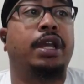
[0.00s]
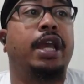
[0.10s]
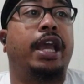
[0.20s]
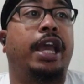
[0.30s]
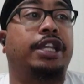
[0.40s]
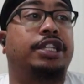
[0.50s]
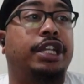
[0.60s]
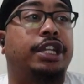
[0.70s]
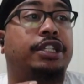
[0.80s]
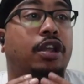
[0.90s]
It's
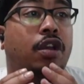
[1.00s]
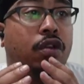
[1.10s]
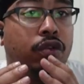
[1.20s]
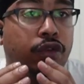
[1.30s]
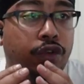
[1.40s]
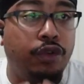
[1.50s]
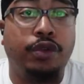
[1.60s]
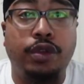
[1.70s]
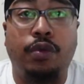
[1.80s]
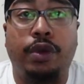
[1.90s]
just, do you
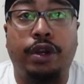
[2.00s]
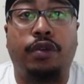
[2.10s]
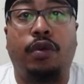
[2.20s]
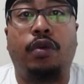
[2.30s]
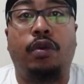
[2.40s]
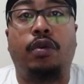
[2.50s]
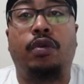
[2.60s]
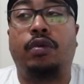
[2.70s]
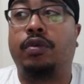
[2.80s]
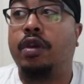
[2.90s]
want to grow